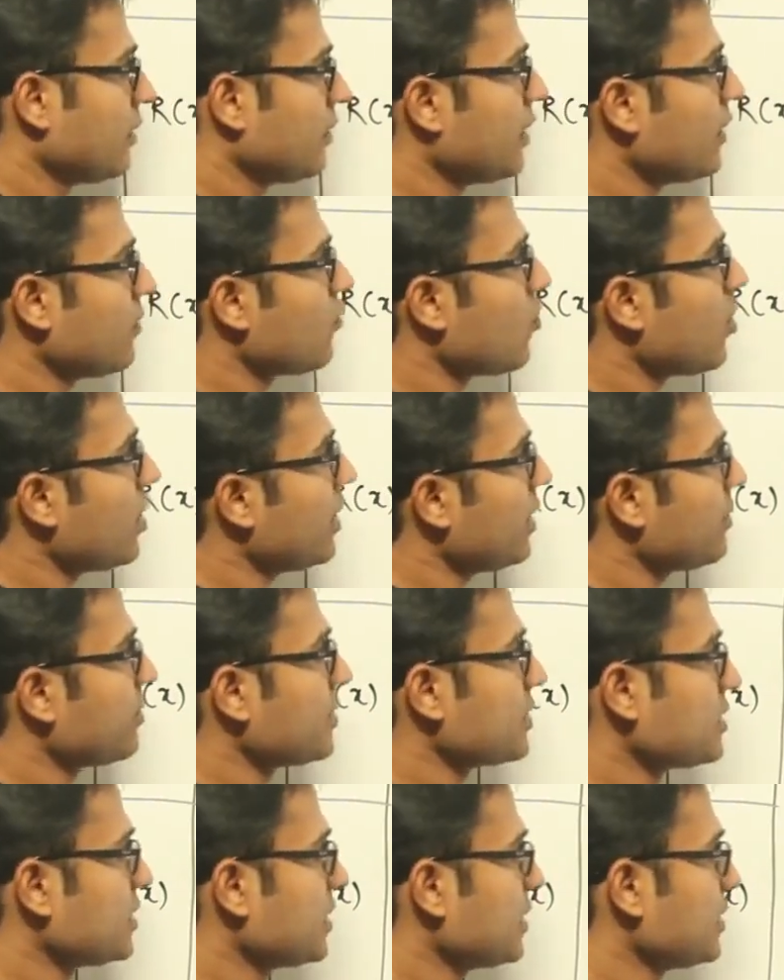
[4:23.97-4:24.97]
Then what
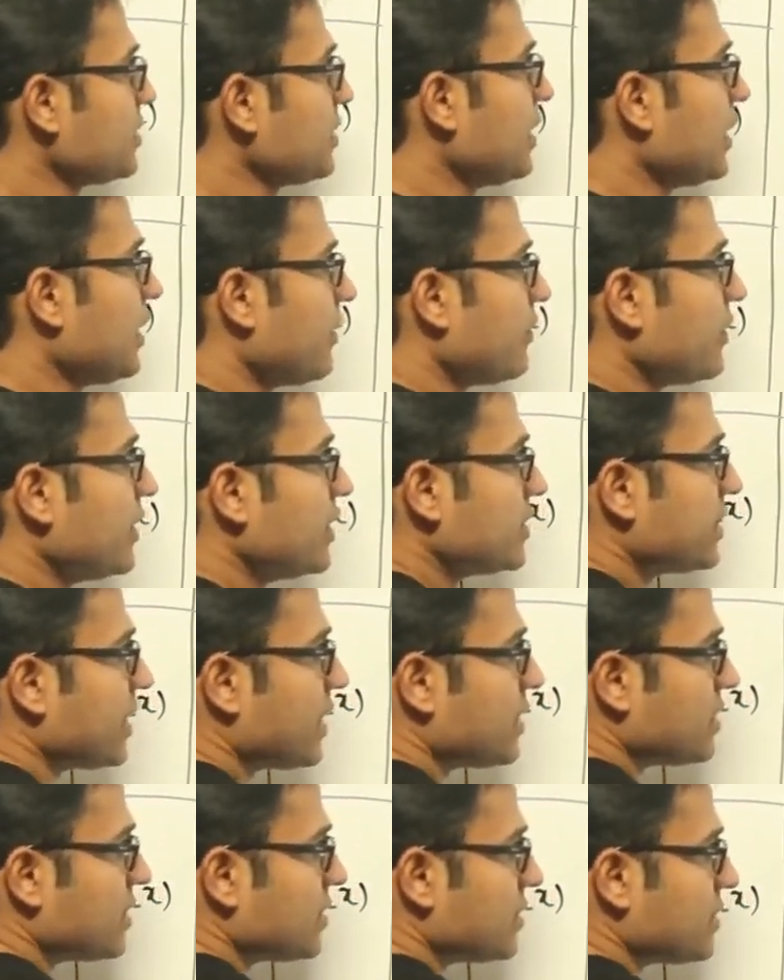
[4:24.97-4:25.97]
happens is, this
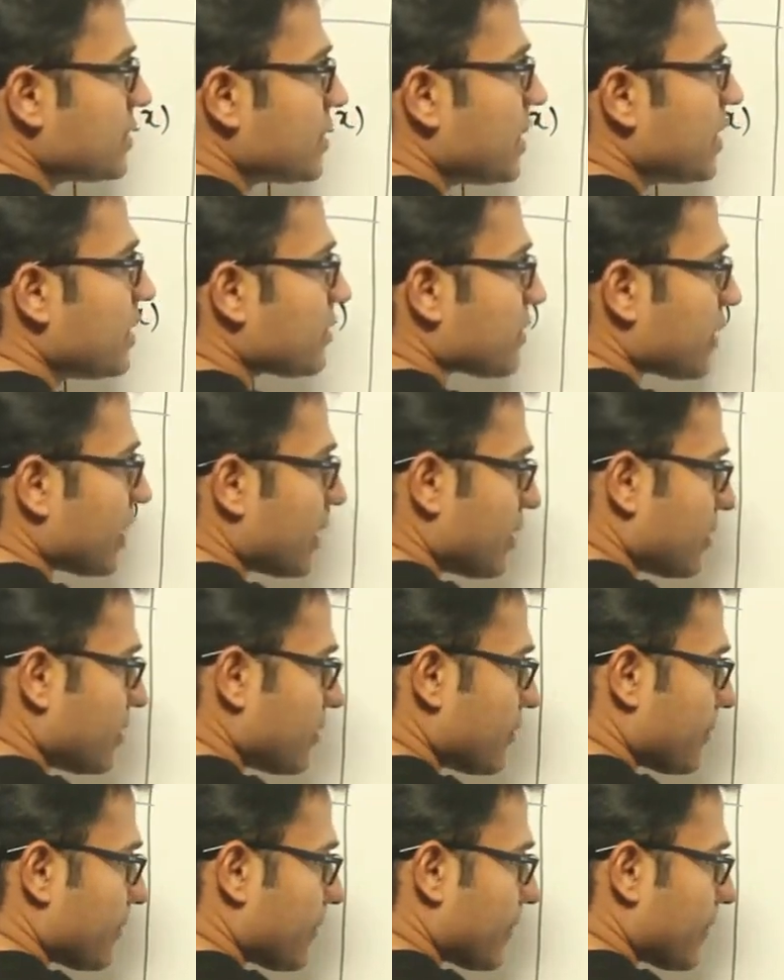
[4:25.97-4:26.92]
edge is saying that